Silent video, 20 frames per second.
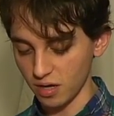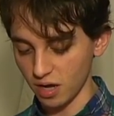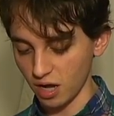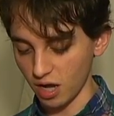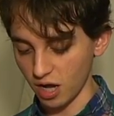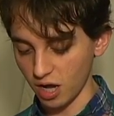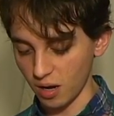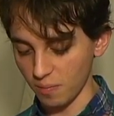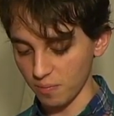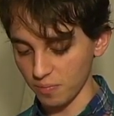
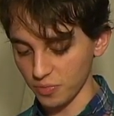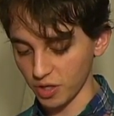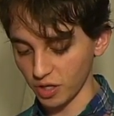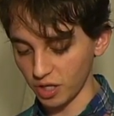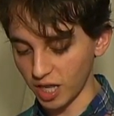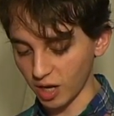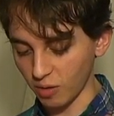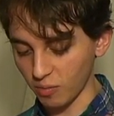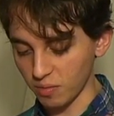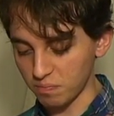Um, the
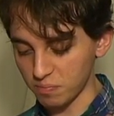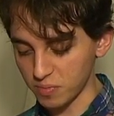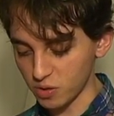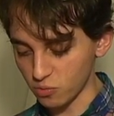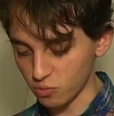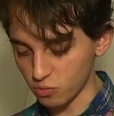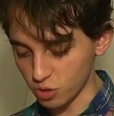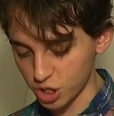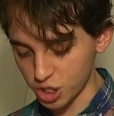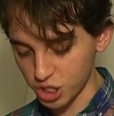Liquid
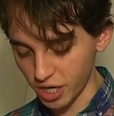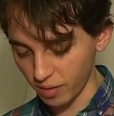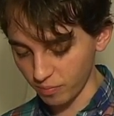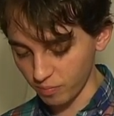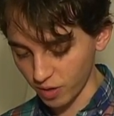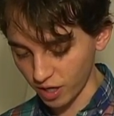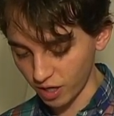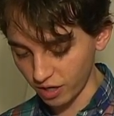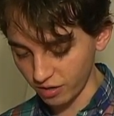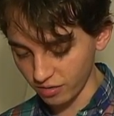Mule
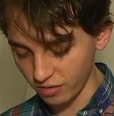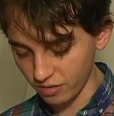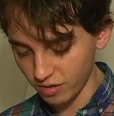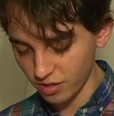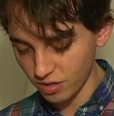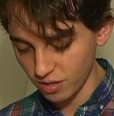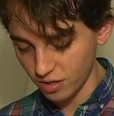Champagne,